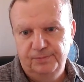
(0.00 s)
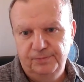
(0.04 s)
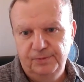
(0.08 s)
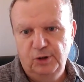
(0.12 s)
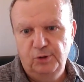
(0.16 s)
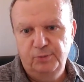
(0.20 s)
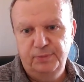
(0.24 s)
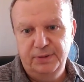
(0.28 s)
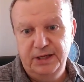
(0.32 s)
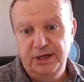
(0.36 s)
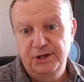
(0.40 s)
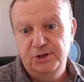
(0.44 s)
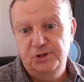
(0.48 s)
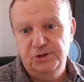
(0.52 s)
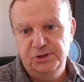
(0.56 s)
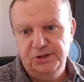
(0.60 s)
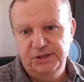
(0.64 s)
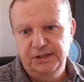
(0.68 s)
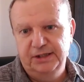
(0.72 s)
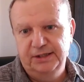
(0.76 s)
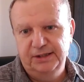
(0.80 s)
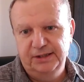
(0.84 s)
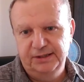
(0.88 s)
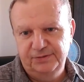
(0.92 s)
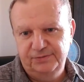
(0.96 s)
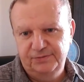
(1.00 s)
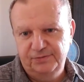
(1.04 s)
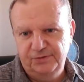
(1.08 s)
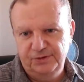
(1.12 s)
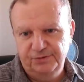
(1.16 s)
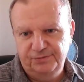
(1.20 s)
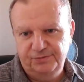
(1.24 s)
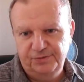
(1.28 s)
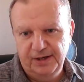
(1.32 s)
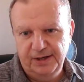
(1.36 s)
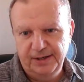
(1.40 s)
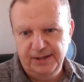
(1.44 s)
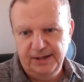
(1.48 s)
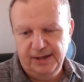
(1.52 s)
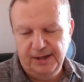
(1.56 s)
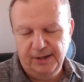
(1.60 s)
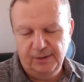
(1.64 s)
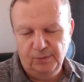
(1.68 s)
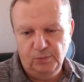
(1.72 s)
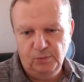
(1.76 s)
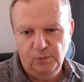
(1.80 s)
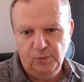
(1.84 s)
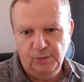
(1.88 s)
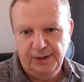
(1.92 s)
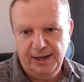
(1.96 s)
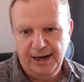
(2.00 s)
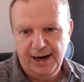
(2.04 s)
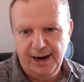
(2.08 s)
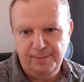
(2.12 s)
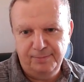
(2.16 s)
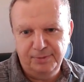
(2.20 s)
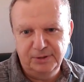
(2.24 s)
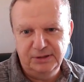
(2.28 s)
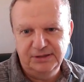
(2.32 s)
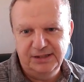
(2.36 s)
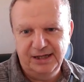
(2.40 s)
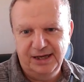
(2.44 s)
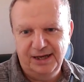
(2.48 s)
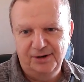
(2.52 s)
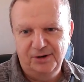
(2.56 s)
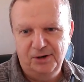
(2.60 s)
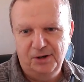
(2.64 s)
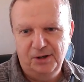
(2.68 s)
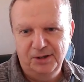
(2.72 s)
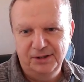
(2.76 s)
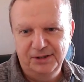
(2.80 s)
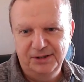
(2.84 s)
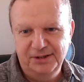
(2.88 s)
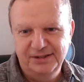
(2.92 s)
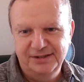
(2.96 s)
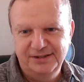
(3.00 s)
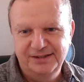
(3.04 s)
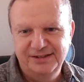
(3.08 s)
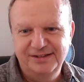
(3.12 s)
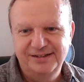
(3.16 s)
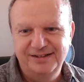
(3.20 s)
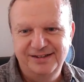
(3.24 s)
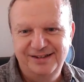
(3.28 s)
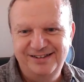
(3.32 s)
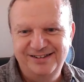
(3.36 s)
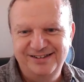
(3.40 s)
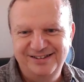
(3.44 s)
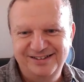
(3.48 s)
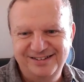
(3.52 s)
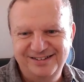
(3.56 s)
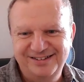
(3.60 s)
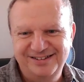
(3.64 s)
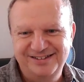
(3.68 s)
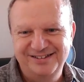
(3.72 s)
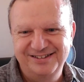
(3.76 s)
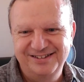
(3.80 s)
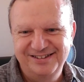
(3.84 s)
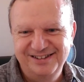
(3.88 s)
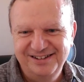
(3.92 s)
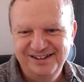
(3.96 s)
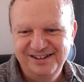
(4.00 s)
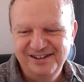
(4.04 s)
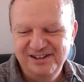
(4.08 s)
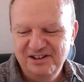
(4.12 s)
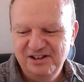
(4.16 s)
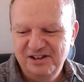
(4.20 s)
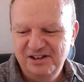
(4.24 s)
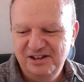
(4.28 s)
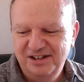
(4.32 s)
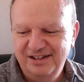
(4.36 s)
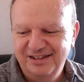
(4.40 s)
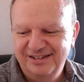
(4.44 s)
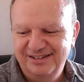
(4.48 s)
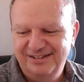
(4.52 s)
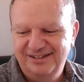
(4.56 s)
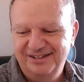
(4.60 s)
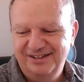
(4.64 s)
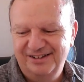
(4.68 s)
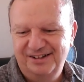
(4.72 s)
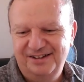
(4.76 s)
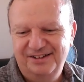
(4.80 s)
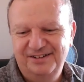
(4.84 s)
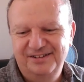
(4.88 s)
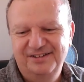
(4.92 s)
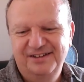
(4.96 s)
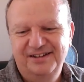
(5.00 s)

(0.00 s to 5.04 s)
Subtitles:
it'll be interesting to find out what happens on all this. So